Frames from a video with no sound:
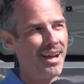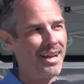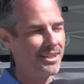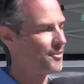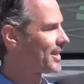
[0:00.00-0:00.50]

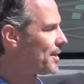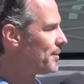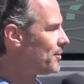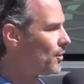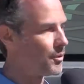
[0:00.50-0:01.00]
I definitely came
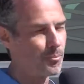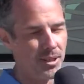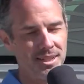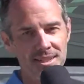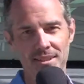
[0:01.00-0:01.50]
into it with
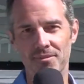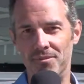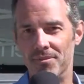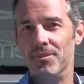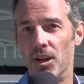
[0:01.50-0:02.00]

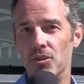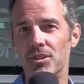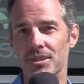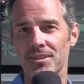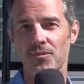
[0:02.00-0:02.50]
preconceived
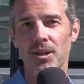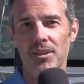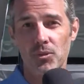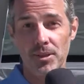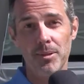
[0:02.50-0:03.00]
notions of
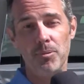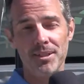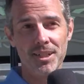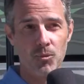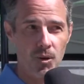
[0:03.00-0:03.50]
what 3D
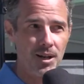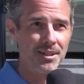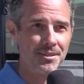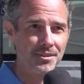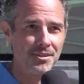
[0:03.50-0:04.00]
printing
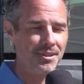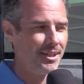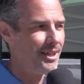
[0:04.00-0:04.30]
was.